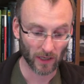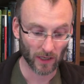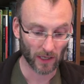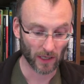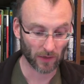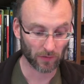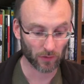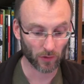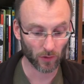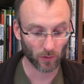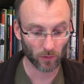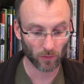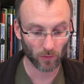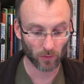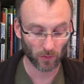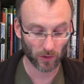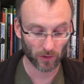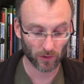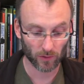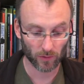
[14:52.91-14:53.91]
If you
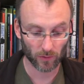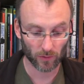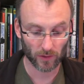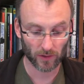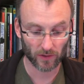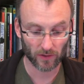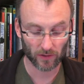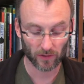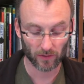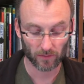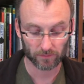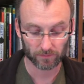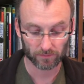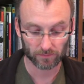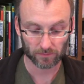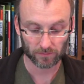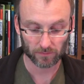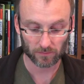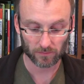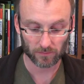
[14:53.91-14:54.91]
want to do it
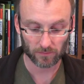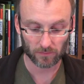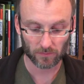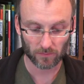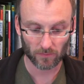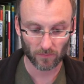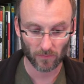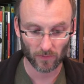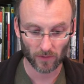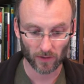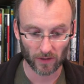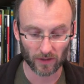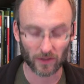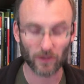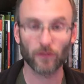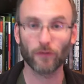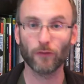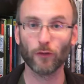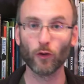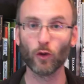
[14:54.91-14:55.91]
the
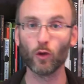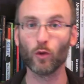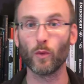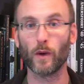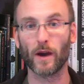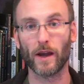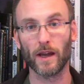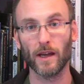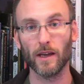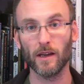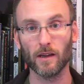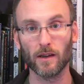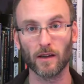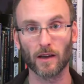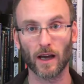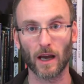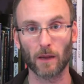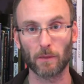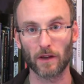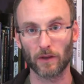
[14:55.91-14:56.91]
full way,
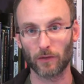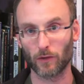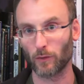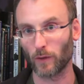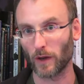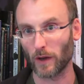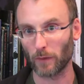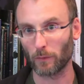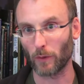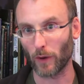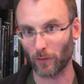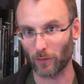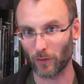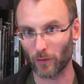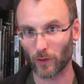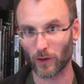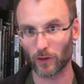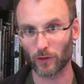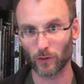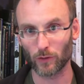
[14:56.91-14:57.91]
I mean, if you
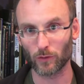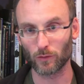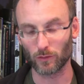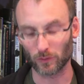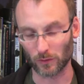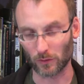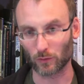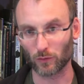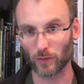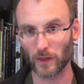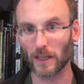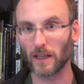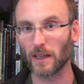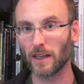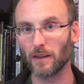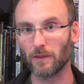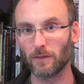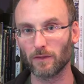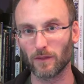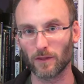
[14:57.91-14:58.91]
want to do
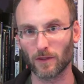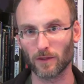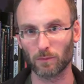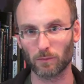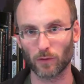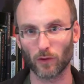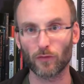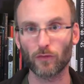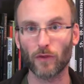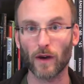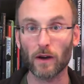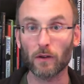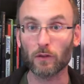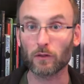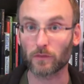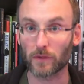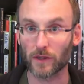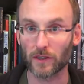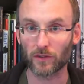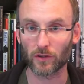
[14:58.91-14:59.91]
really
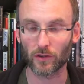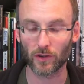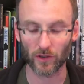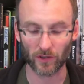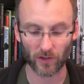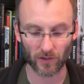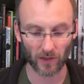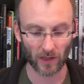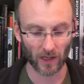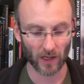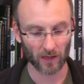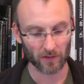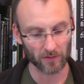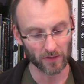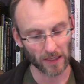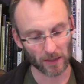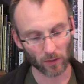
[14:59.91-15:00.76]
profound research, then